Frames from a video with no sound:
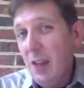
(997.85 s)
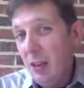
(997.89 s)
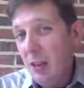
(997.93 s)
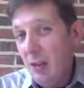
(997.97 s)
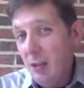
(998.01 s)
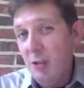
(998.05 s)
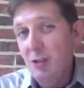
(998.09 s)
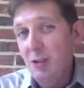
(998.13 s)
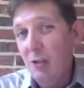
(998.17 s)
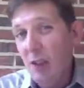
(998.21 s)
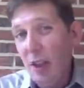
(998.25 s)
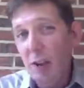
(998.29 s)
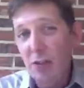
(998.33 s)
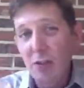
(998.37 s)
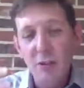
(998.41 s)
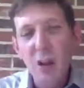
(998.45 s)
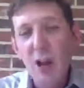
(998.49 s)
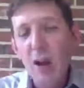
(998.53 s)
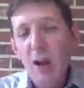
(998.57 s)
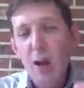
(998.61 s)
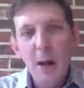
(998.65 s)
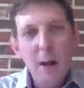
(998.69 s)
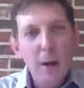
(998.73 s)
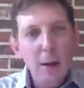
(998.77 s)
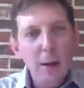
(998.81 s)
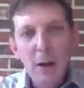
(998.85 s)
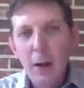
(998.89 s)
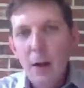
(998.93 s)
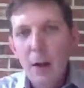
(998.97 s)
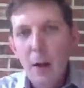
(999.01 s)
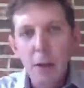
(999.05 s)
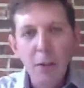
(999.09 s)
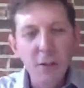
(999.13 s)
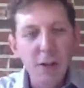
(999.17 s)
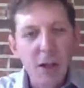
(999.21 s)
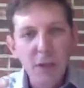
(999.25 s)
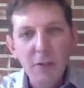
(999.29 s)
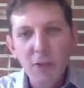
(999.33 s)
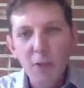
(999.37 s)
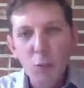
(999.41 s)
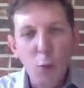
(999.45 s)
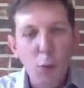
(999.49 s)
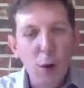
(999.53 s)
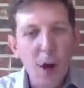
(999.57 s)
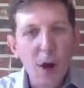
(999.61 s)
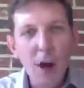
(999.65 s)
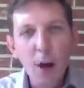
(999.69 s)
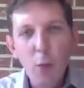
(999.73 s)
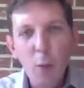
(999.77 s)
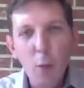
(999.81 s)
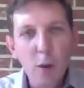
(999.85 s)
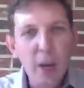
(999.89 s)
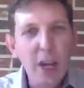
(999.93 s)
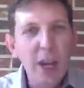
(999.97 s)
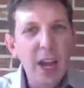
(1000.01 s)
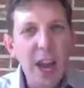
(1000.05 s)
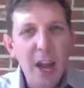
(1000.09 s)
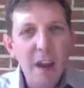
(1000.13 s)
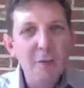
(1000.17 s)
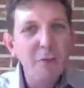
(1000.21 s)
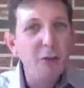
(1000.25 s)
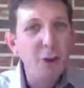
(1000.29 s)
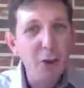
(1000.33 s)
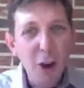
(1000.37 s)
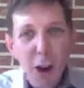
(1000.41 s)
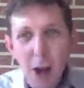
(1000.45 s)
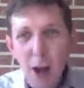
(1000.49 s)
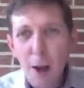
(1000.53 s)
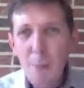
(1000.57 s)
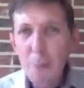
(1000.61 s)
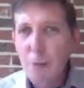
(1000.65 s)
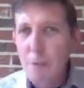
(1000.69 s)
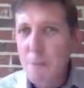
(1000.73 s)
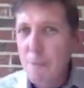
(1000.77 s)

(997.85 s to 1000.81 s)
That's why we have jobs,